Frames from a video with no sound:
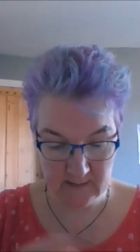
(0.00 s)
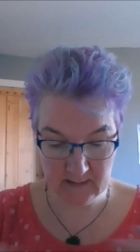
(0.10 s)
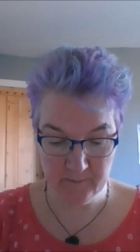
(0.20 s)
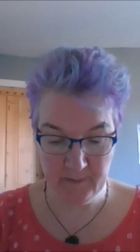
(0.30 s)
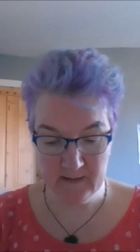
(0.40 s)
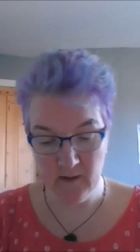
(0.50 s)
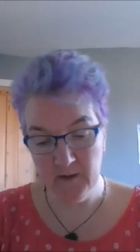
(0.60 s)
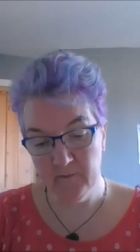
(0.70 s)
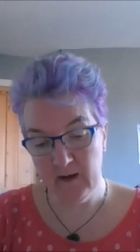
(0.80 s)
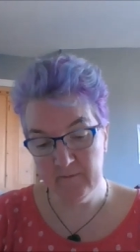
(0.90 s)
six, but it's
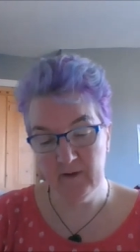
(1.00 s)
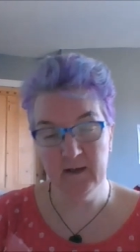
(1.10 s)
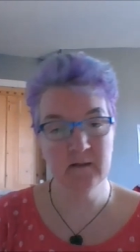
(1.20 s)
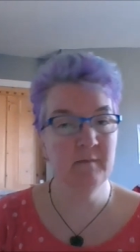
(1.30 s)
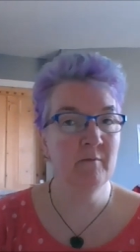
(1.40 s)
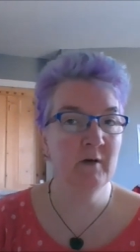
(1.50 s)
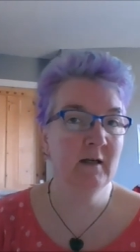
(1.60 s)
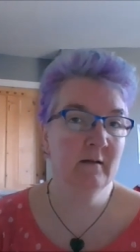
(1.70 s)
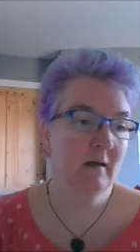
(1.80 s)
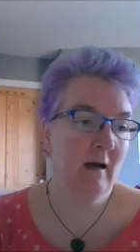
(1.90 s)
only five really because
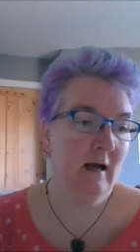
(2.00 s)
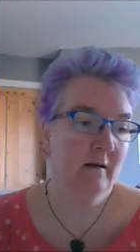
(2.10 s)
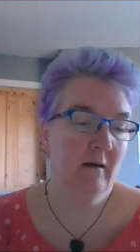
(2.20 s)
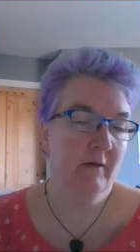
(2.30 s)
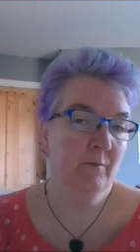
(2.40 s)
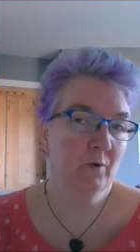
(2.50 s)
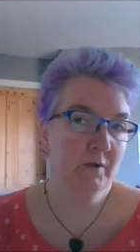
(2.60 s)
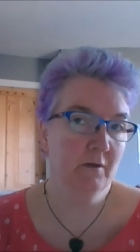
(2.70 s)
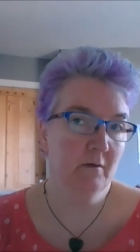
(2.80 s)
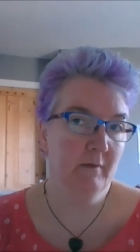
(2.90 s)
memory, uh, I don't have any more
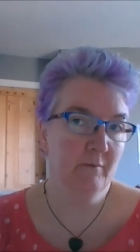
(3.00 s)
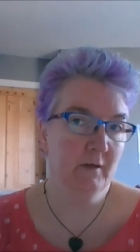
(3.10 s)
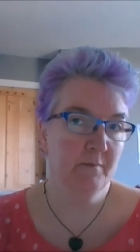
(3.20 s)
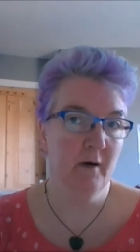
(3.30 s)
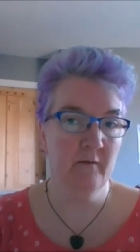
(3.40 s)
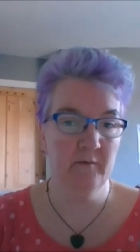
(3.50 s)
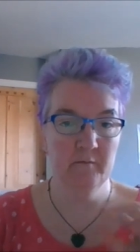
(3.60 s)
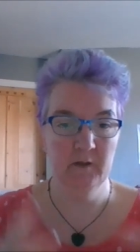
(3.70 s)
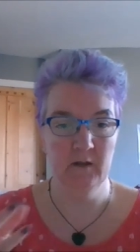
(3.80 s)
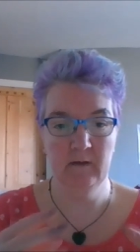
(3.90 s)
to do on memories apart from,
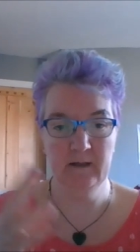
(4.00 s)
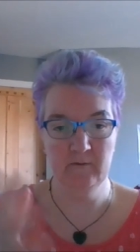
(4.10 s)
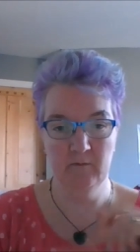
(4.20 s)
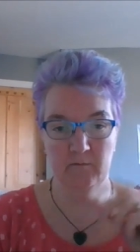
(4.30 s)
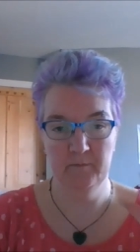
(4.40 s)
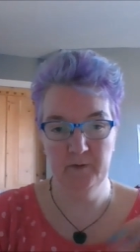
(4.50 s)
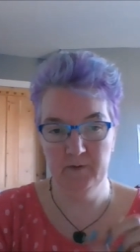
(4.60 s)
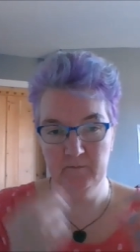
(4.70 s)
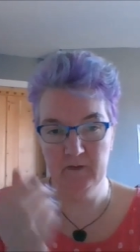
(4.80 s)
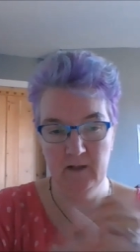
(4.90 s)
you know, later on put
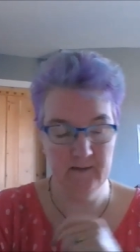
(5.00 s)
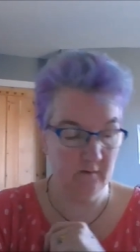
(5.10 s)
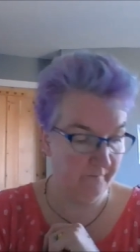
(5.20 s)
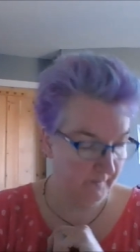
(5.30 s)
some ties on.